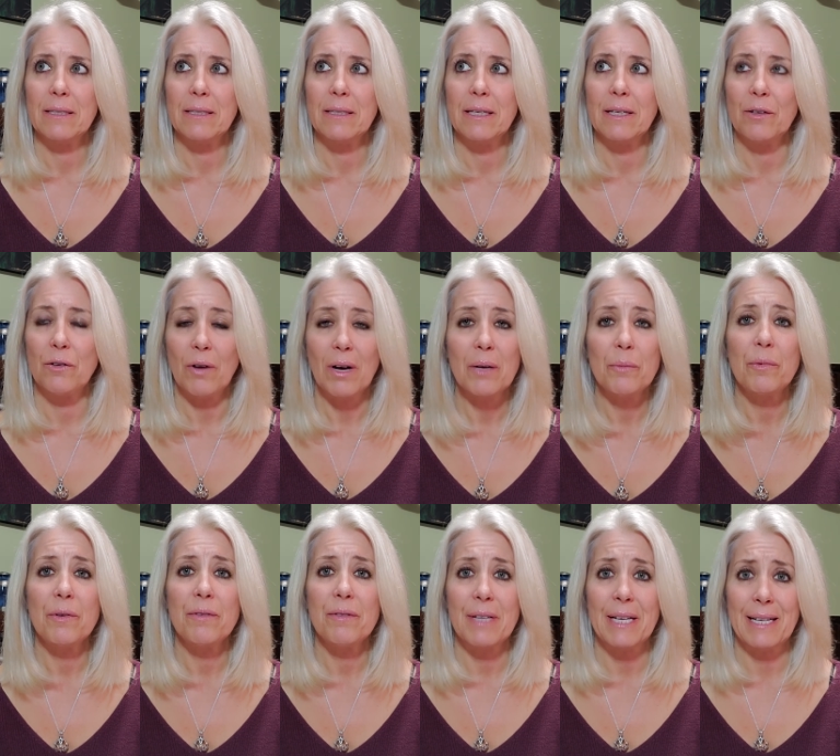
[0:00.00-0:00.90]

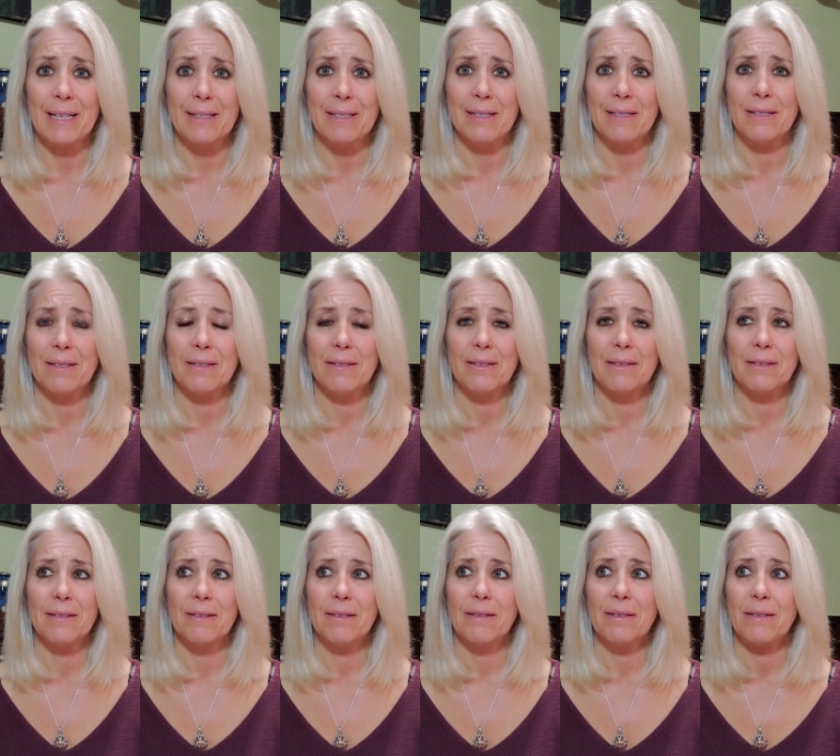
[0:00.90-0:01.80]
incredible things
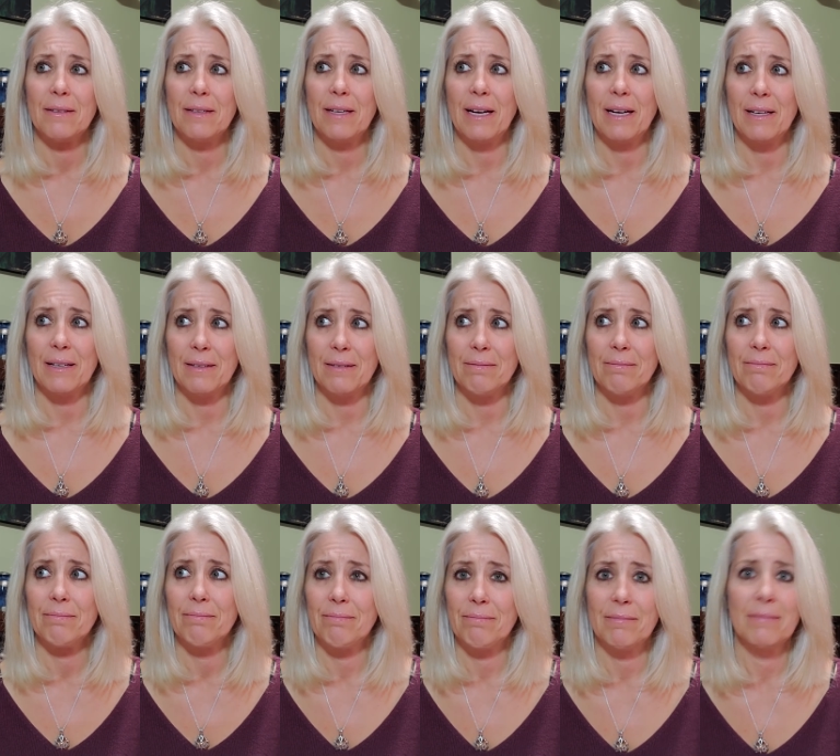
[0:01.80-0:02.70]
can
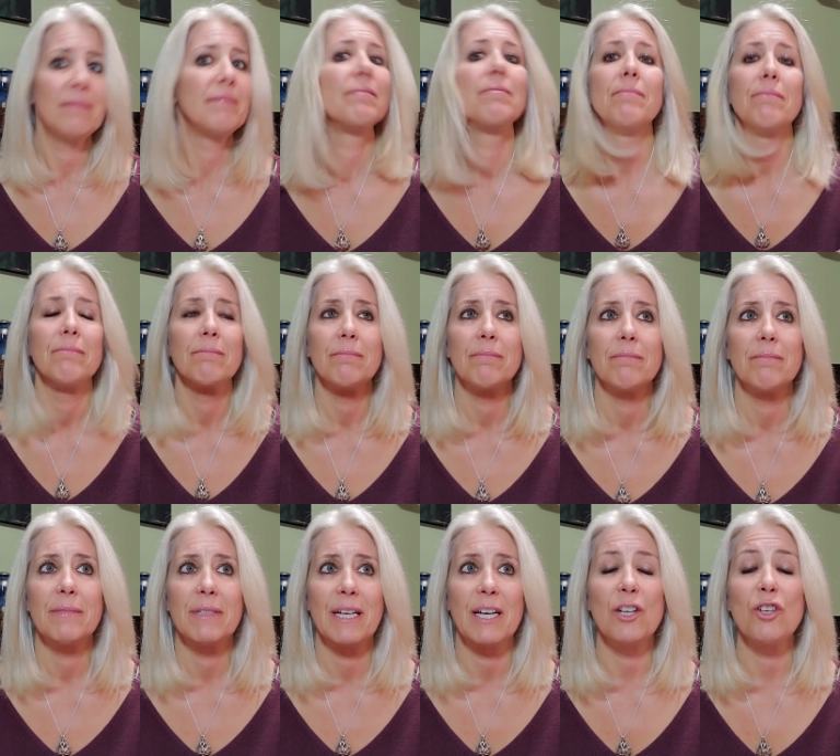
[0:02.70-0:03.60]

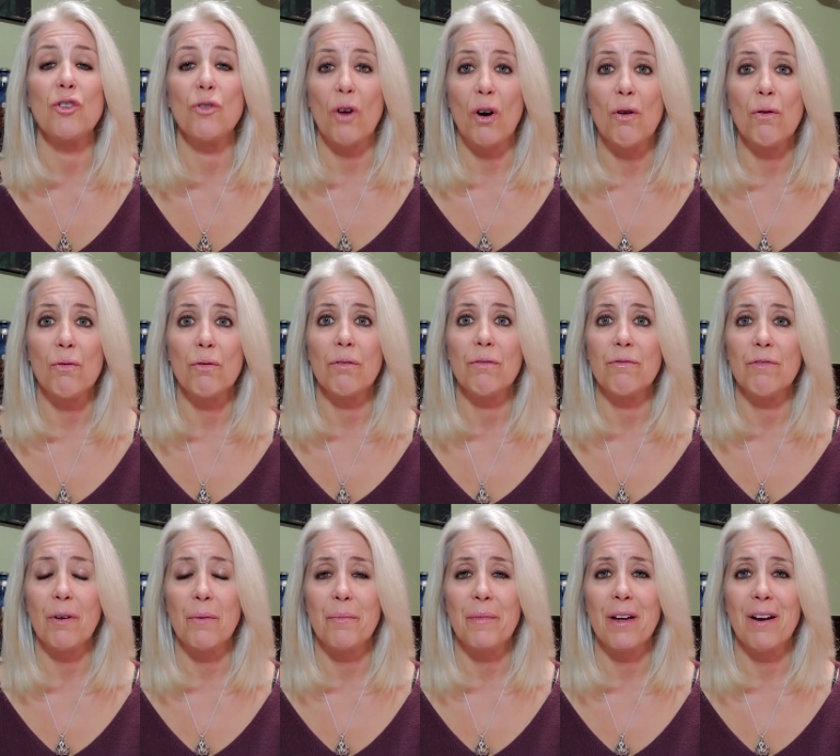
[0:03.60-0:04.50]
can grow
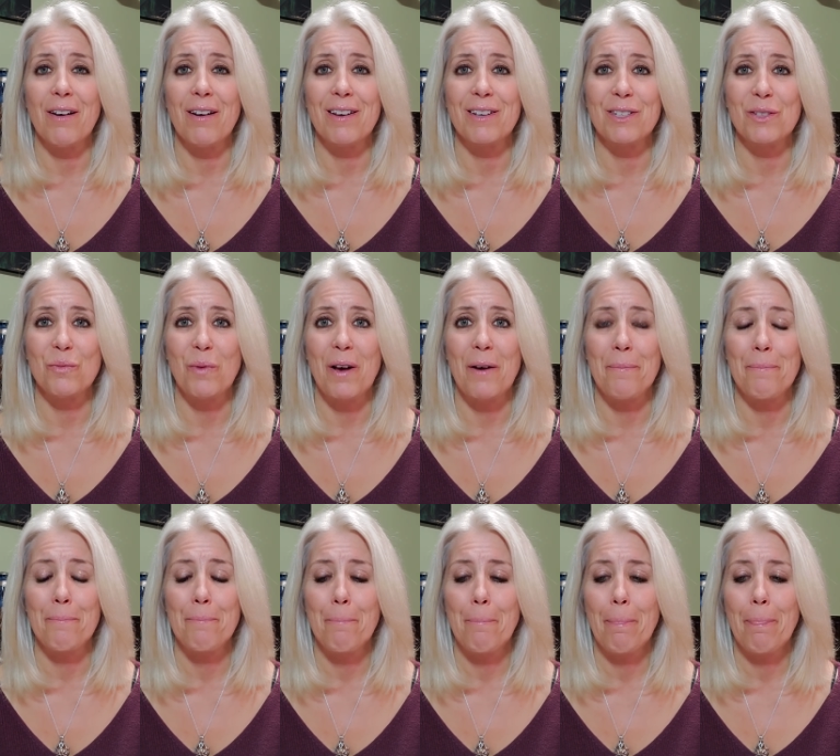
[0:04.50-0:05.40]
from there as
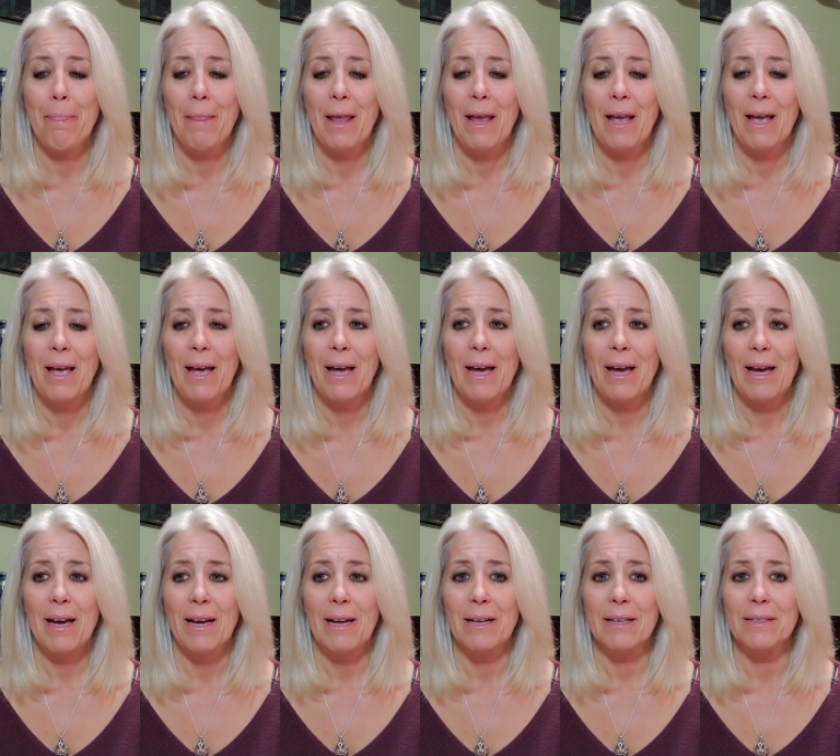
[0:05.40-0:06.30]
well.
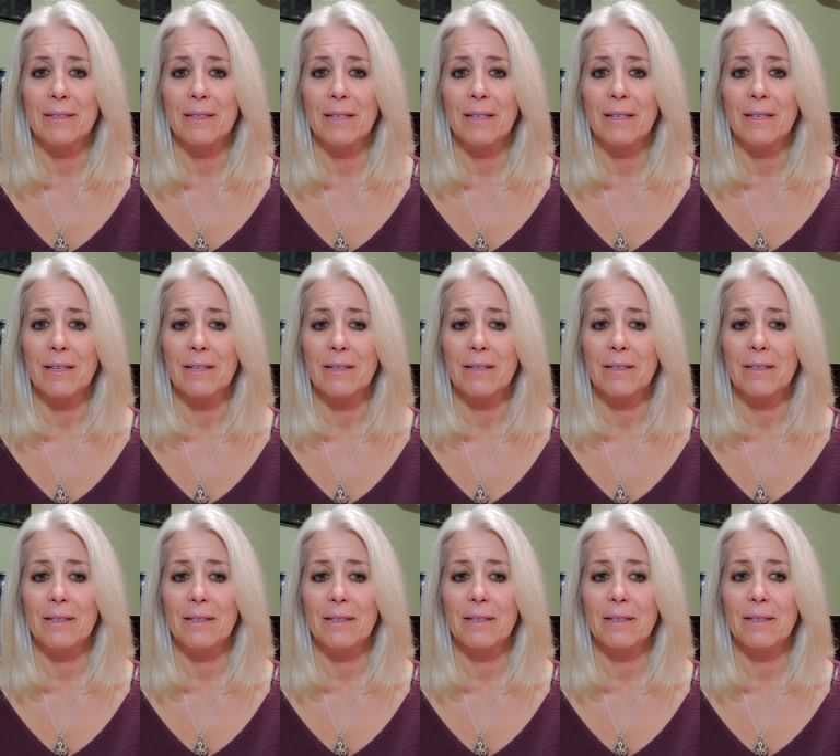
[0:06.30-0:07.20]
And
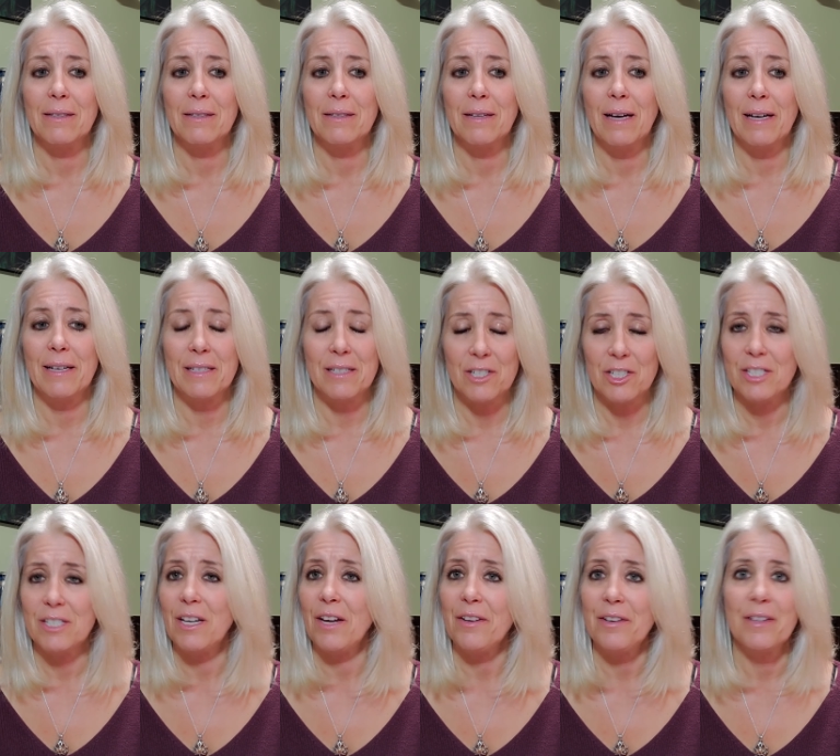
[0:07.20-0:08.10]
I can
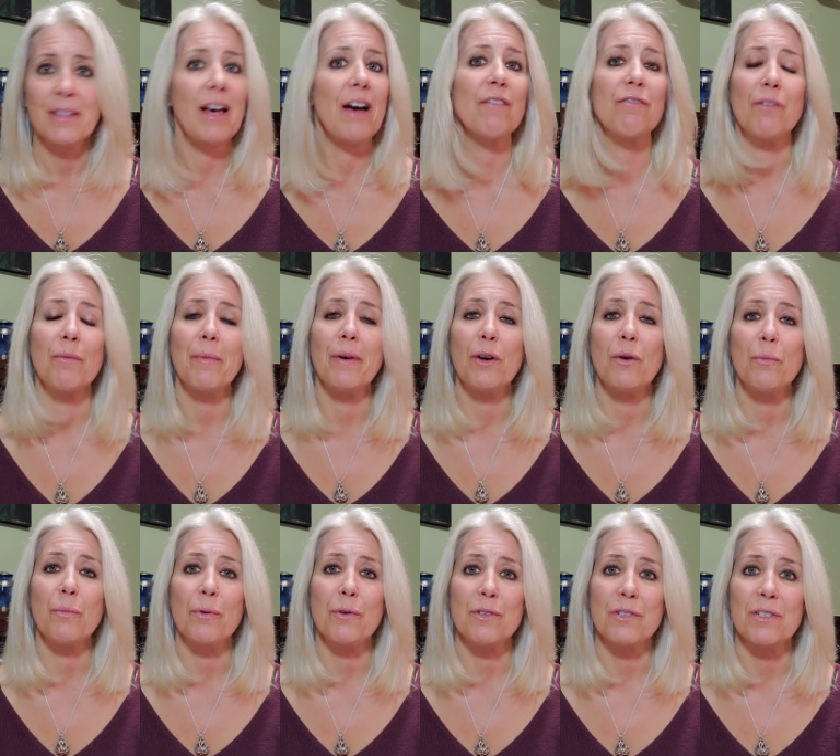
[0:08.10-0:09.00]
just tell you that from my
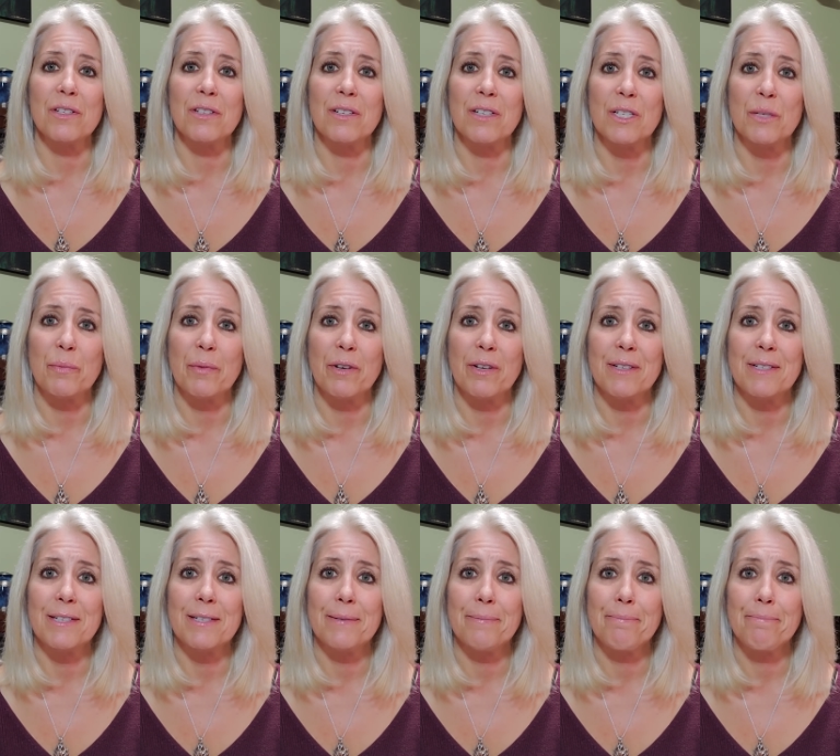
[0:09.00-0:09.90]
own personal
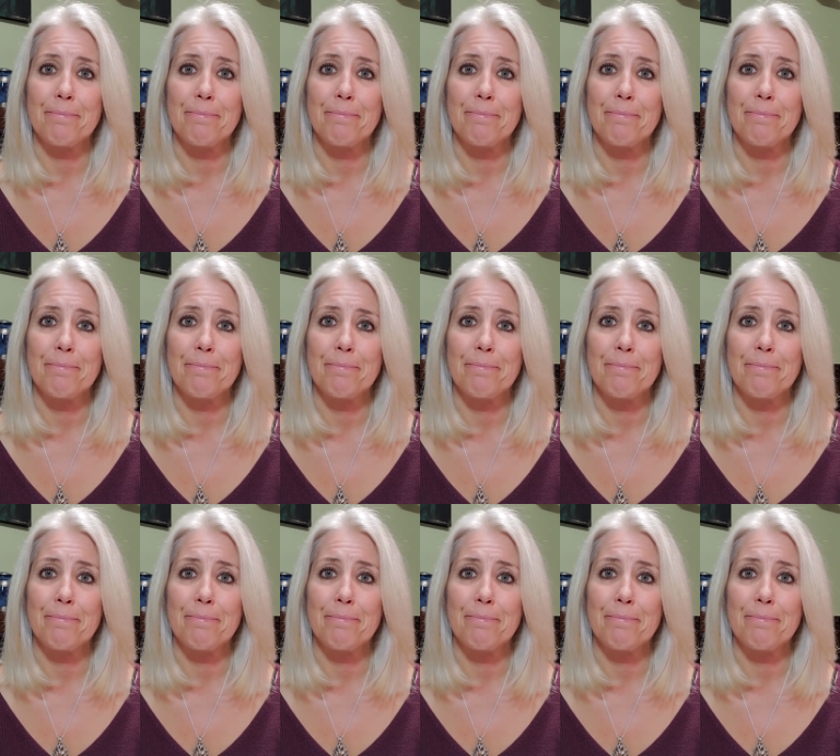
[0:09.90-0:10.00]
experience.